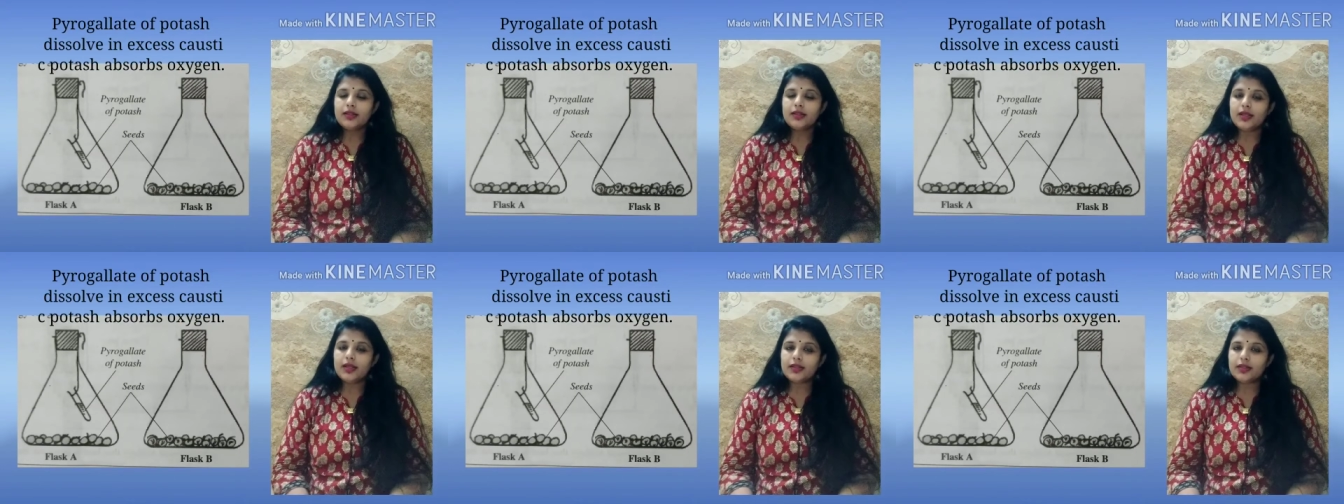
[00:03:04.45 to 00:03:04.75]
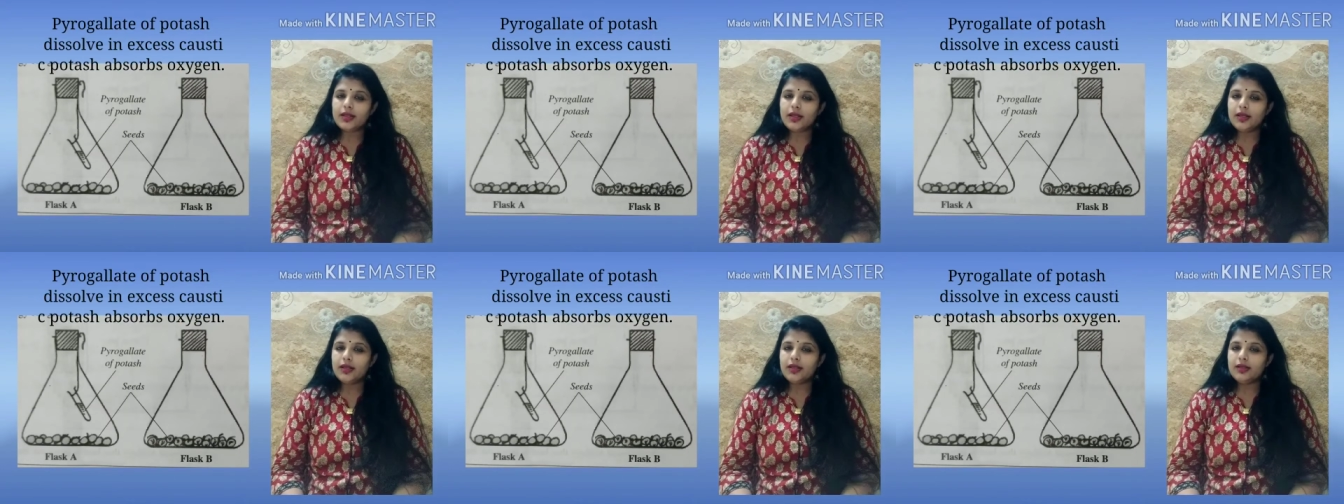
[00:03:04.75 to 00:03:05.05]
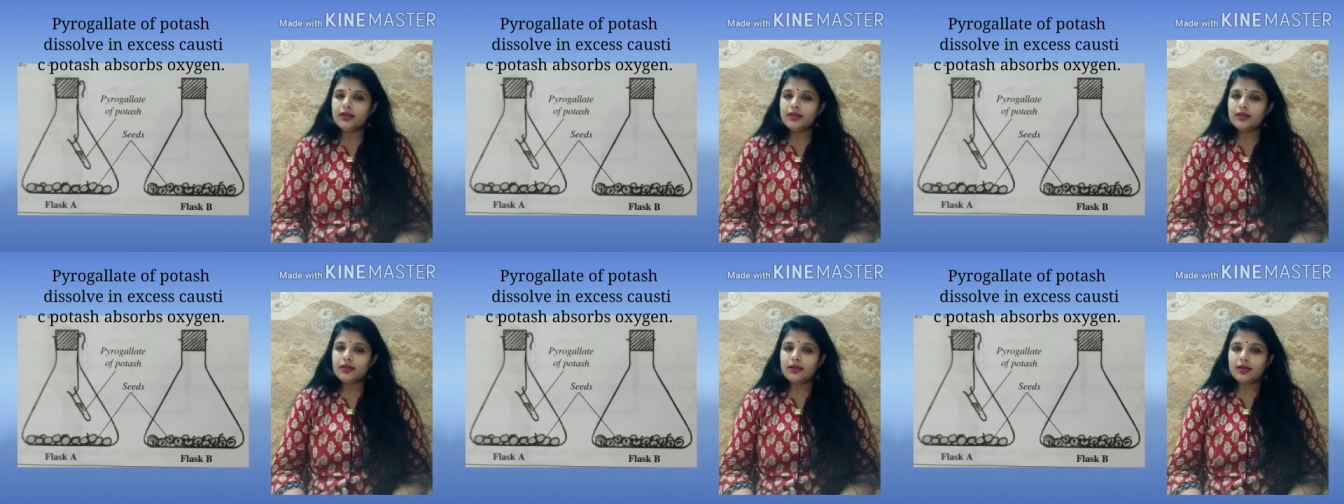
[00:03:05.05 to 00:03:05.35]
The
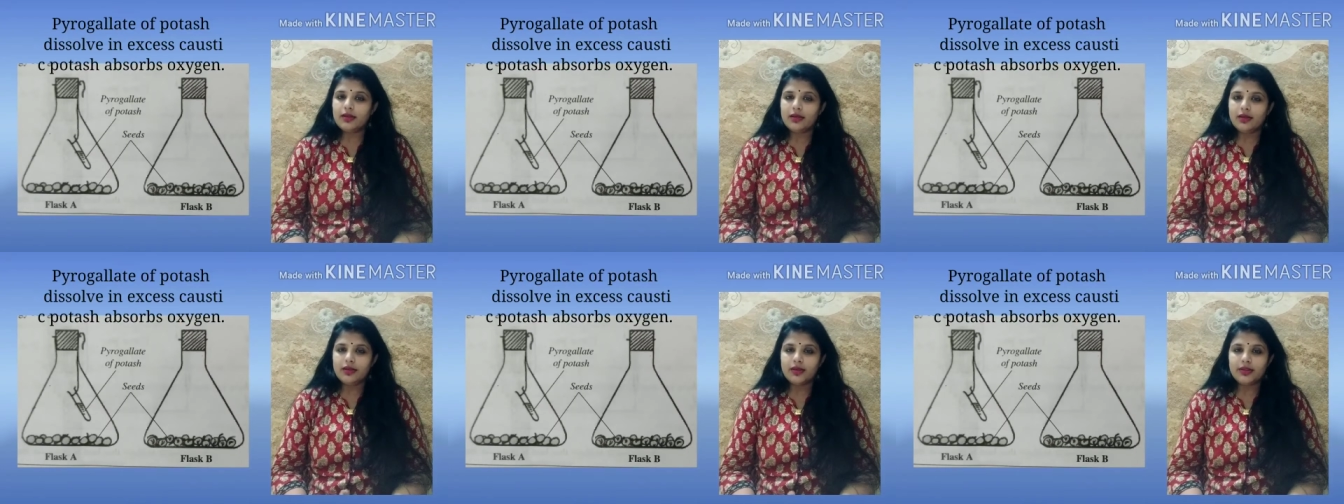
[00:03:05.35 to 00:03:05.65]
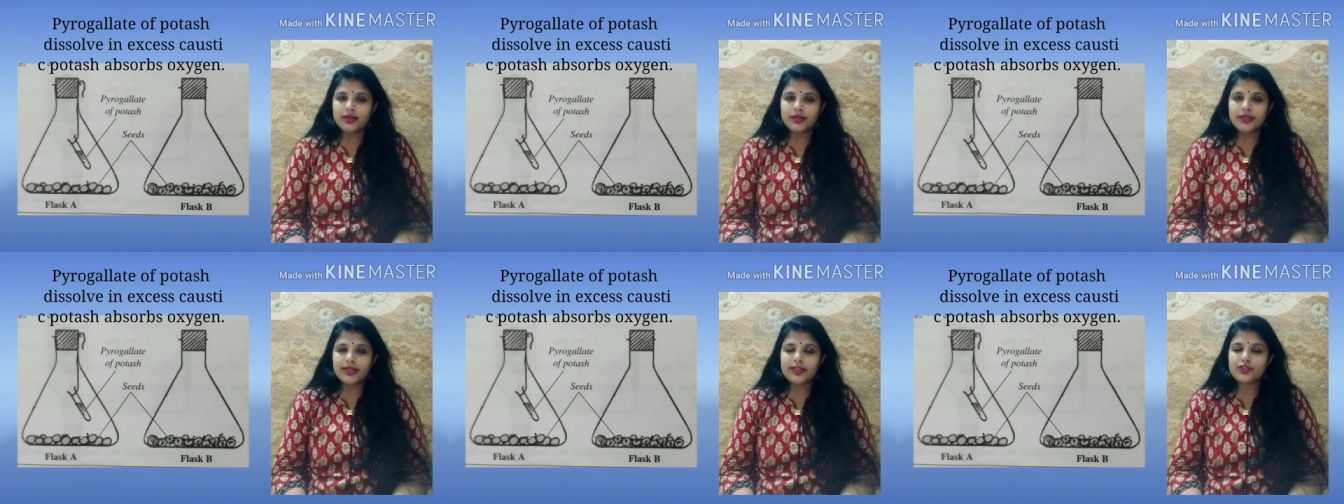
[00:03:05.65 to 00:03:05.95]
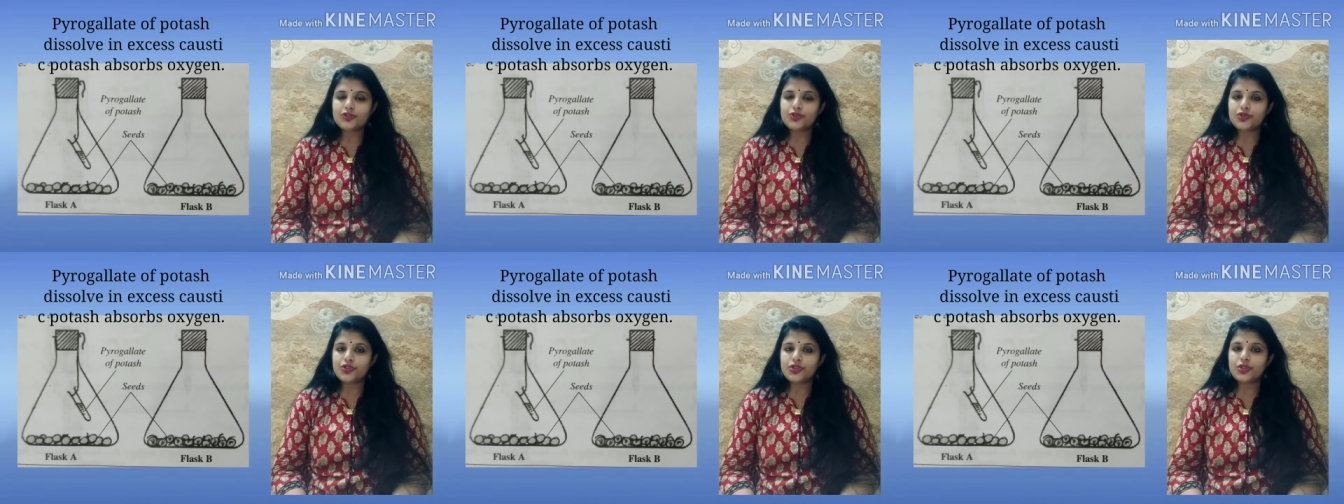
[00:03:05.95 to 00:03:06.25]
third or
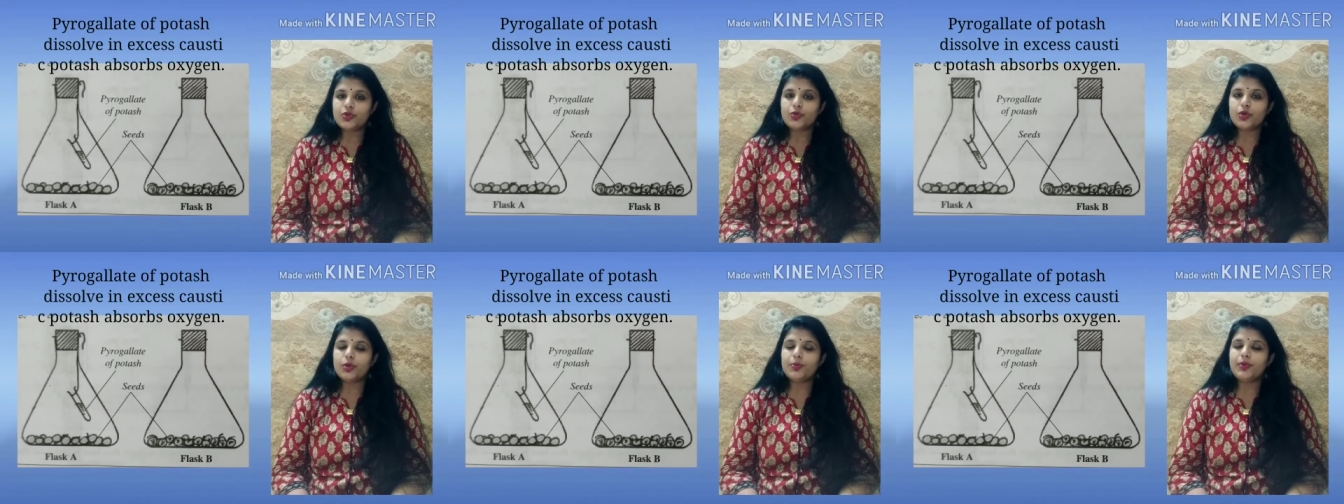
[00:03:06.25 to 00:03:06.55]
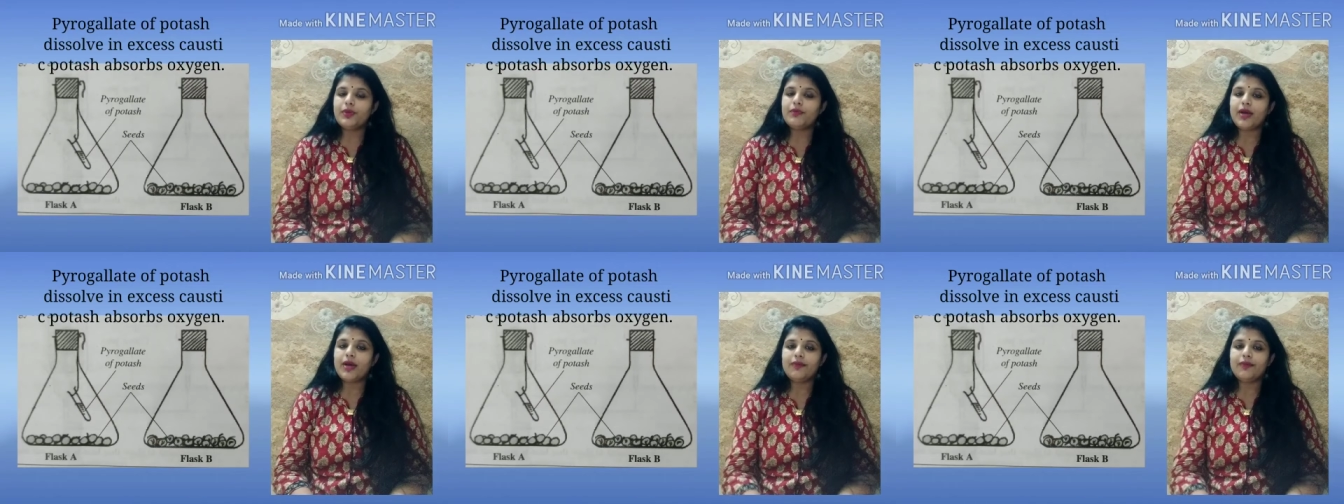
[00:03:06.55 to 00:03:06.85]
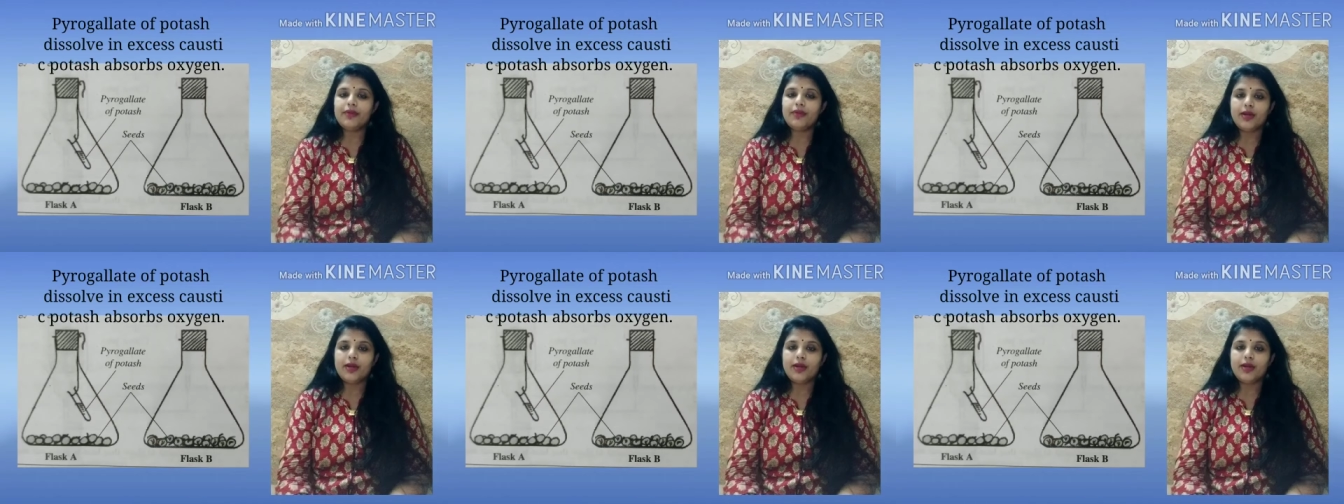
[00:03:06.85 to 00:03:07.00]
next question could be why